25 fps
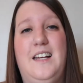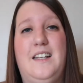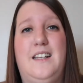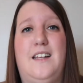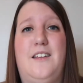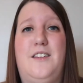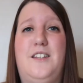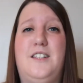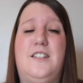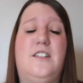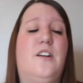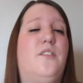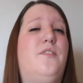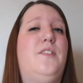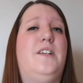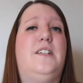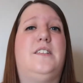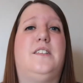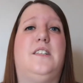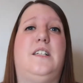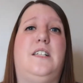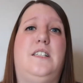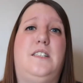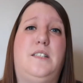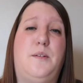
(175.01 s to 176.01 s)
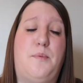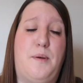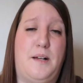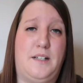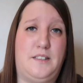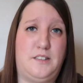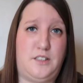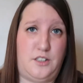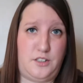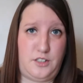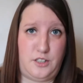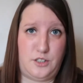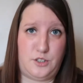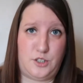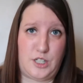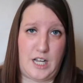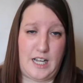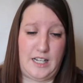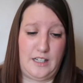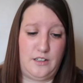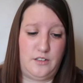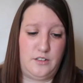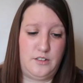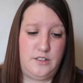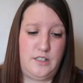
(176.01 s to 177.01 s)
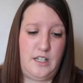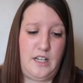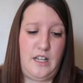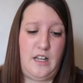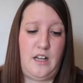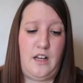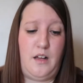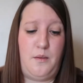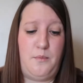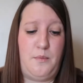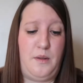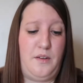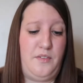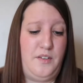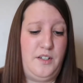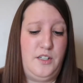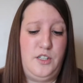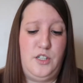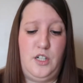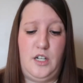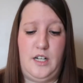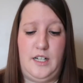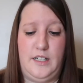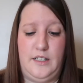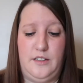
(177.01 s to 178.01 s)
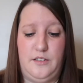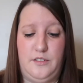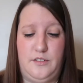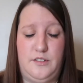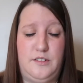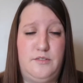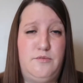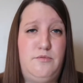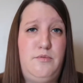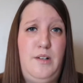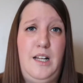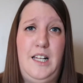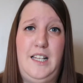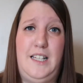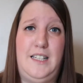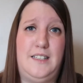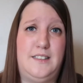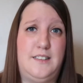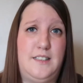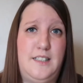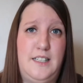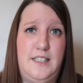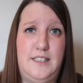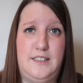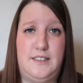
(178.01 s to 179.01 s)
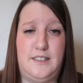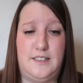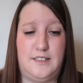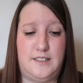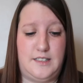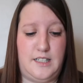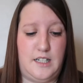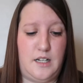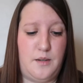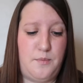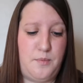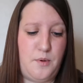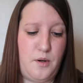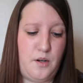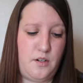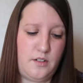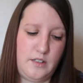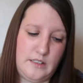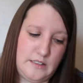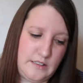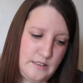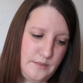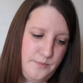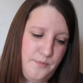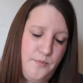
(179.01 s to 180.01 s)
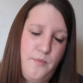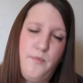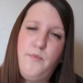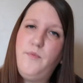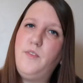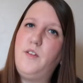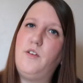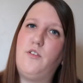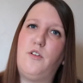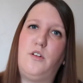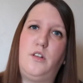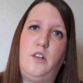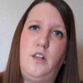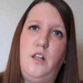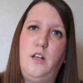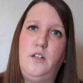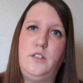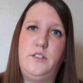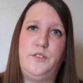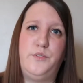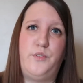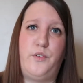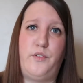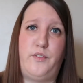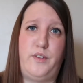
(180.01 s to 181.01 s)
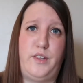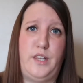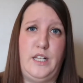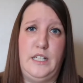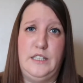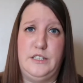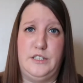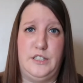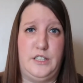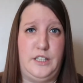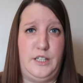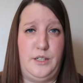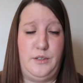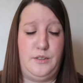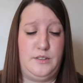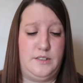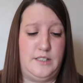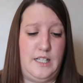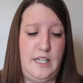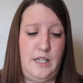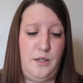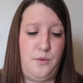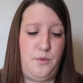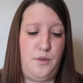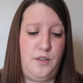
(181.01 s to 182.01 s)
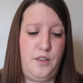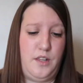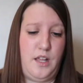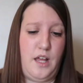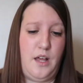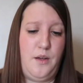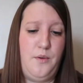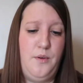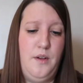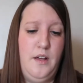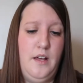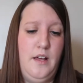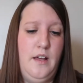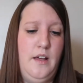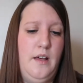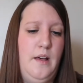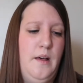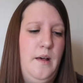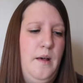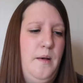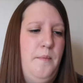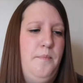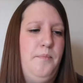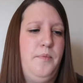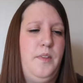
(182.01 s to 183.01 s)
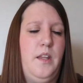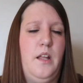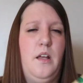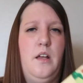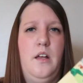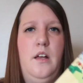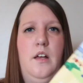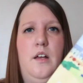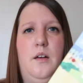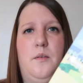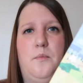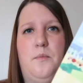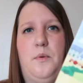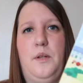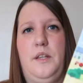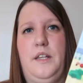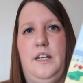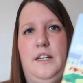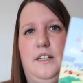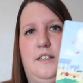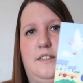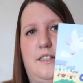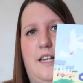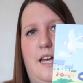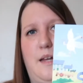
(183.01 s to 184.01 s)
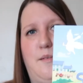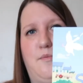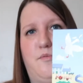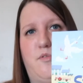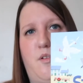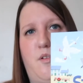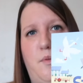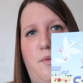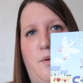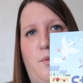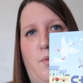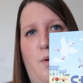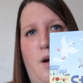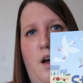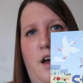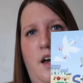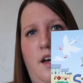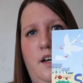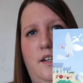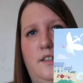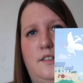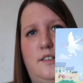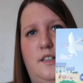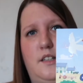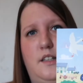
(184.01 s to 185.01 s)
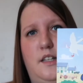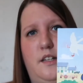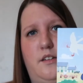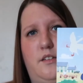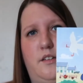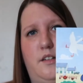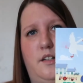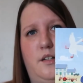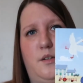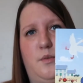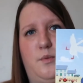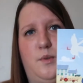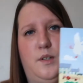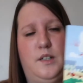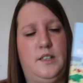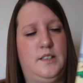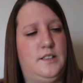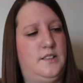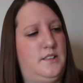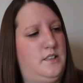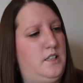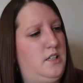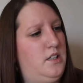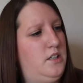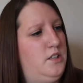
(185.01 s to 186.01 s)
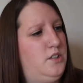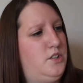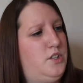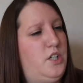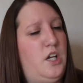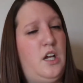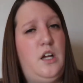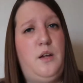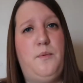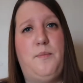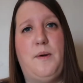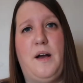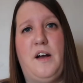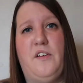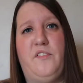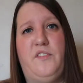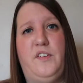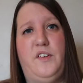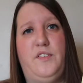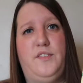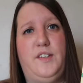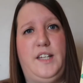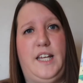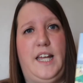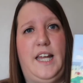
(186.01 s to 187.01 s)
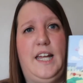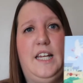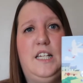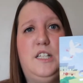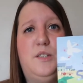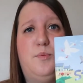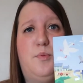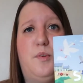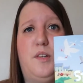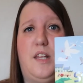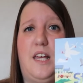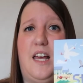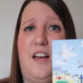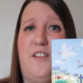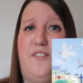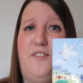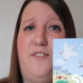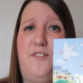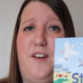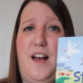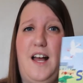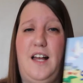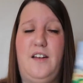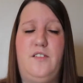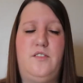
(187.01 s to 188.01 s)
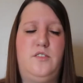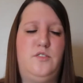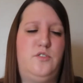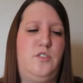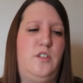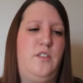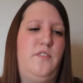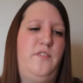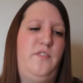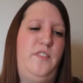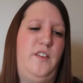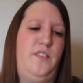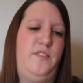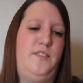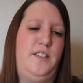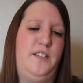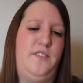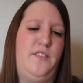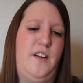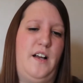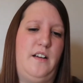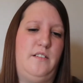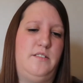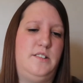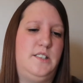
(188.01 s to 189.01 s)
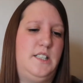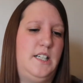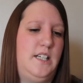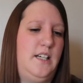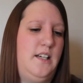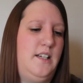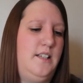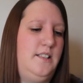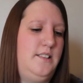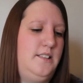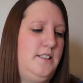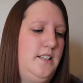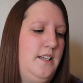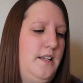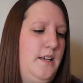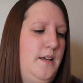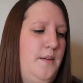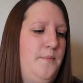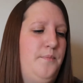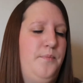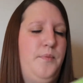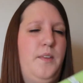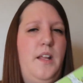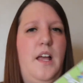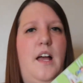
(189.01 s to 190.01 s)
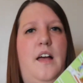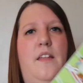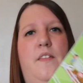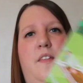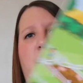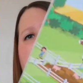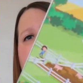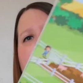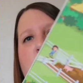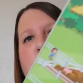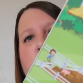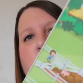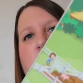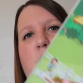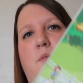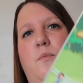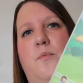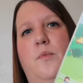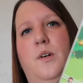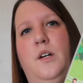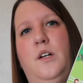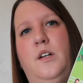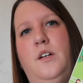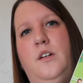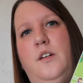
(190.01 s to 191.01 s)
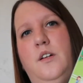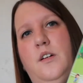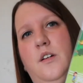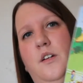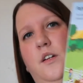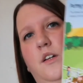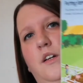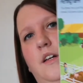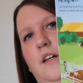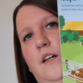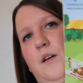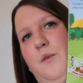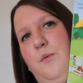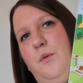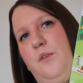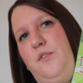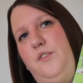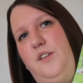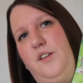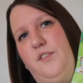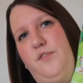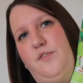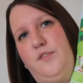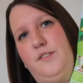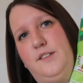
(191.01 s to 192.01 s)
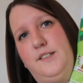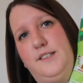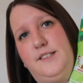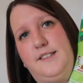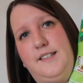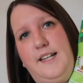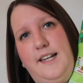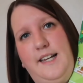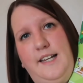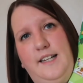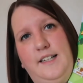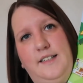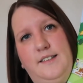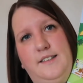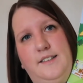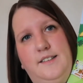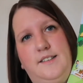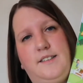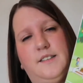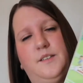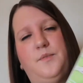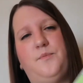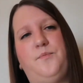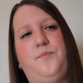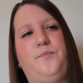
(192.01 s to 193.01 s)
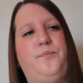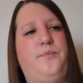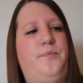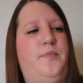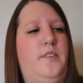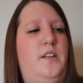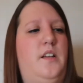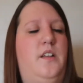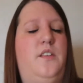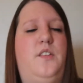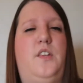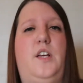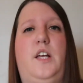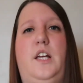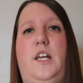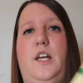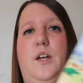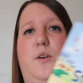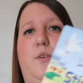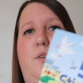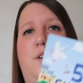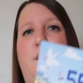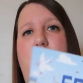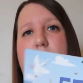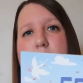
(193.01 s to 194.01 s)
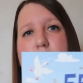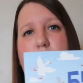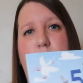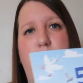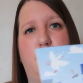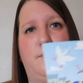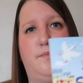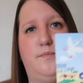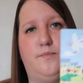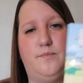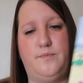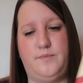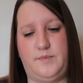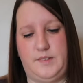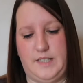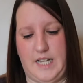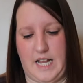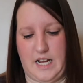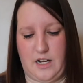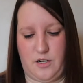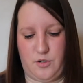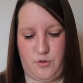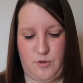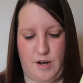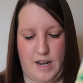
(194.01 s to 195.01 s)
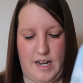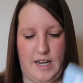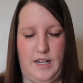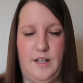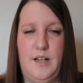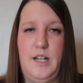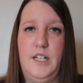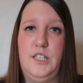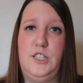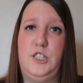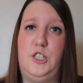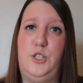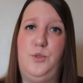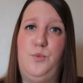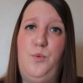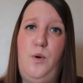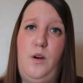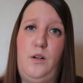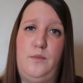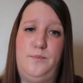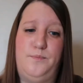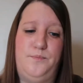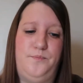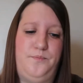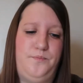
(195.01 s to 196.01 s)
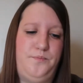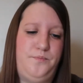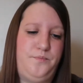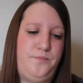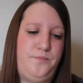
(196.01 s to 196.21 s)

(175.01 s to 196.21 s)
Now this obviously depends on your child. If your child really isn't into sticker books, there are loads of other things that you can take with you. But these came the works and there was £2.50 each, but they have 555 stickers and they come with different scenes that you can decorate as you want.